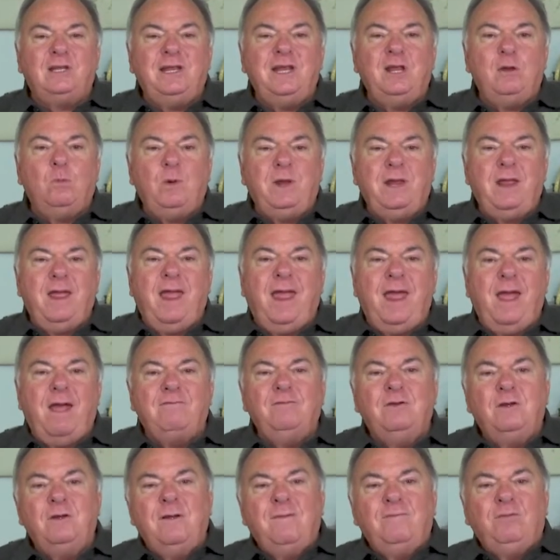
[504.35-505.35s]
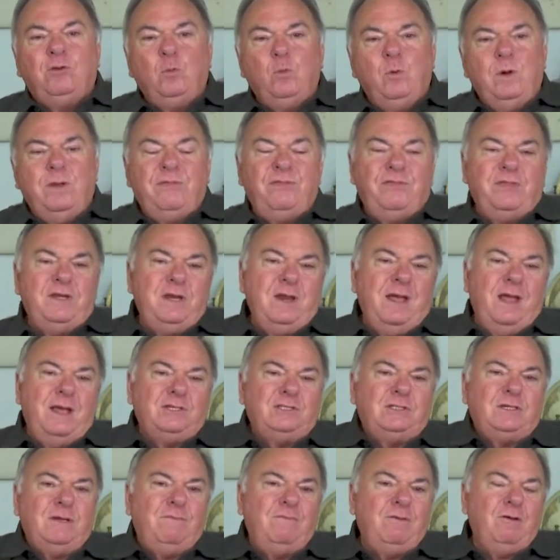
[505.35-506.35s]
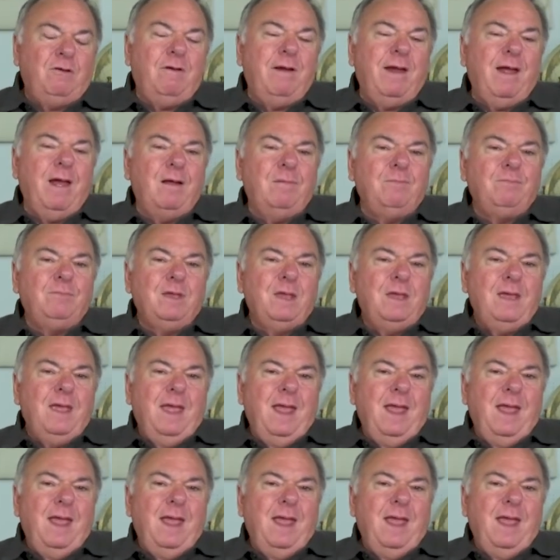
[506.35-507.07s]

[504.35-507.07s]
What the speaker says: link we have with the dust of the ground.